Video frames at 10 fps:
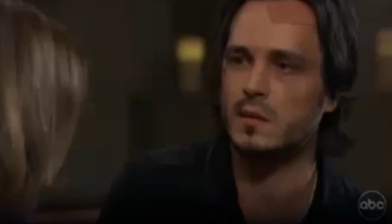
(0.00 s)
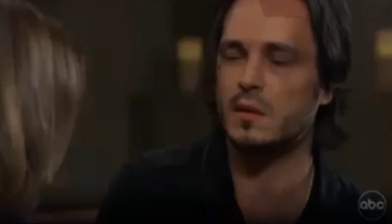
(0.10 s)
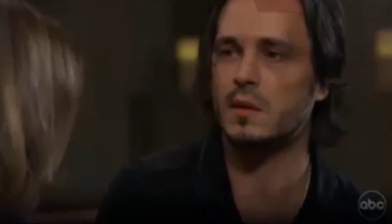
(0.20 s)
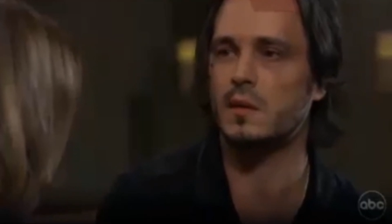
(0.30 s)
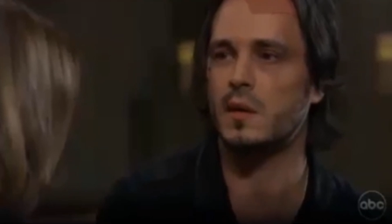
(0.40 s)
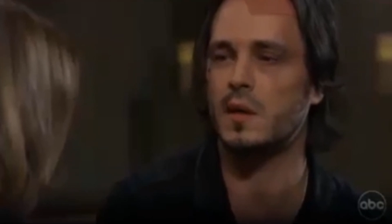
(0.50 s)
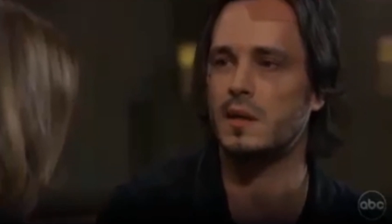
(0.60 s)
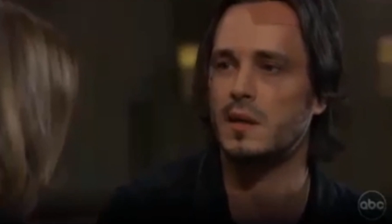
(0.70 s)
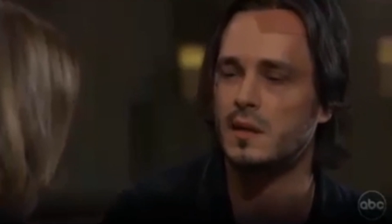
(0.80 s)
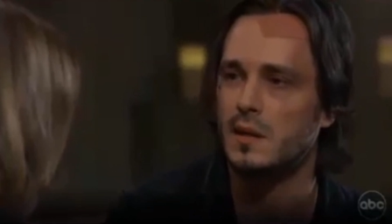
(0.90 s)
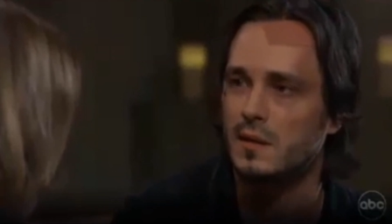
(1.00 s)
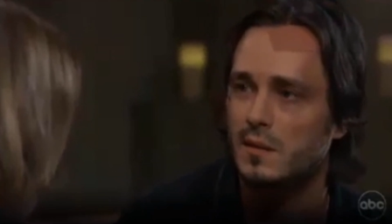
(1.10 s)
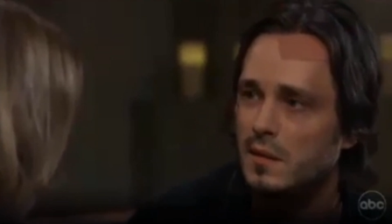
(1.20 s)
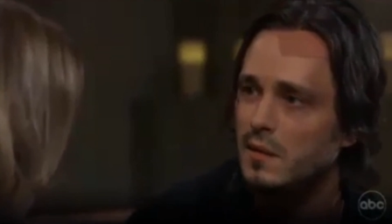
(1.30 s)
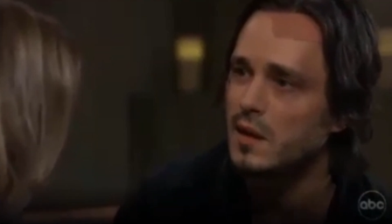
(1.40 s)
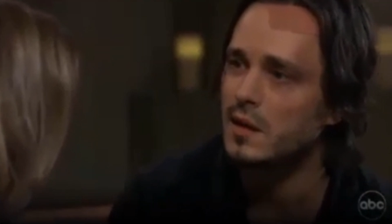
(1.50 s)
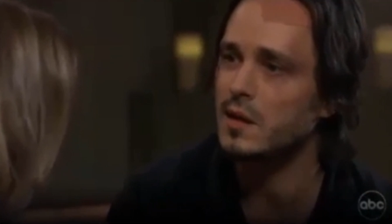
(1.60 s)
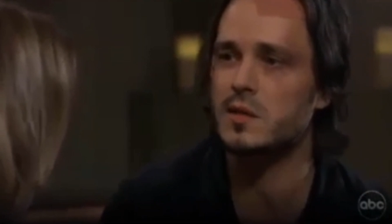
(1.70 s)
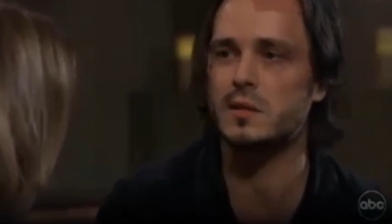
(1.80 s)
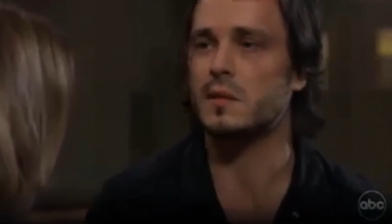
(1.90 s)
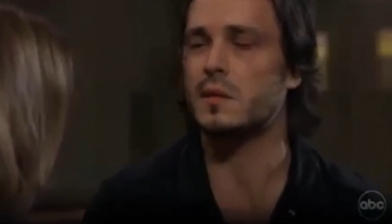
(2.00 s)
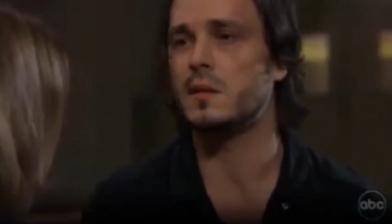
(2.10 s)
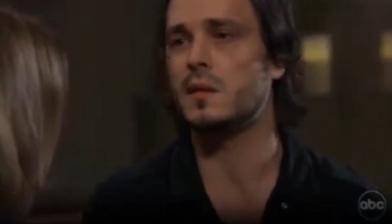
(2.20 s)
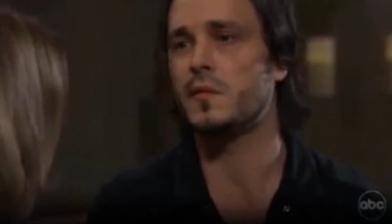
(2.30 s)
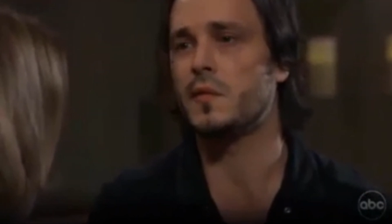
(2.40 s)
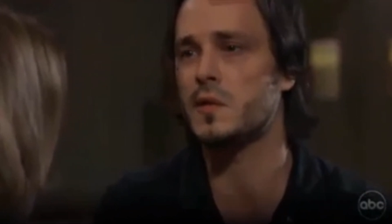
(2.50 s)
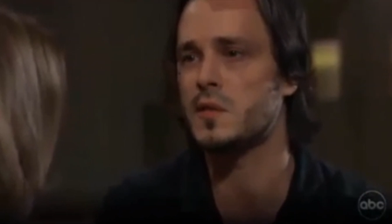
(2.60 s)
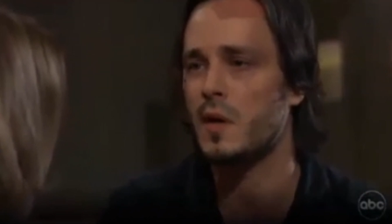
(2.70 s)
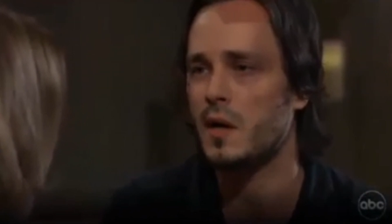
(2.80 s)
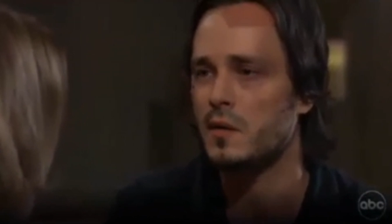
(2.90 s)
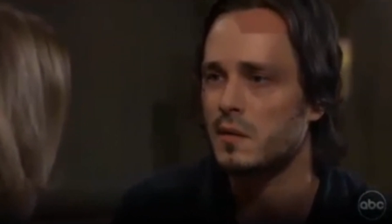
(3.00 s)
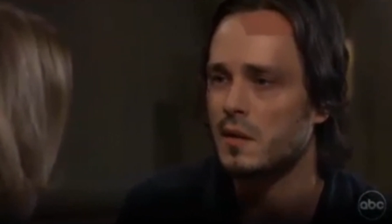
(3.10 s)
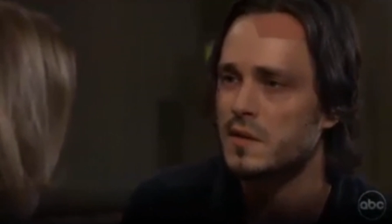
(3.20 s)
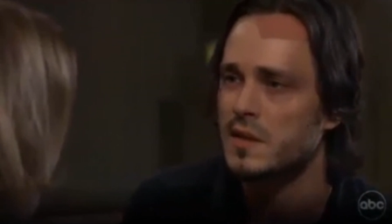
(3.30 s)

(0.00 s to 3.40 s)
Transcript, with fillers: The initial, the first round of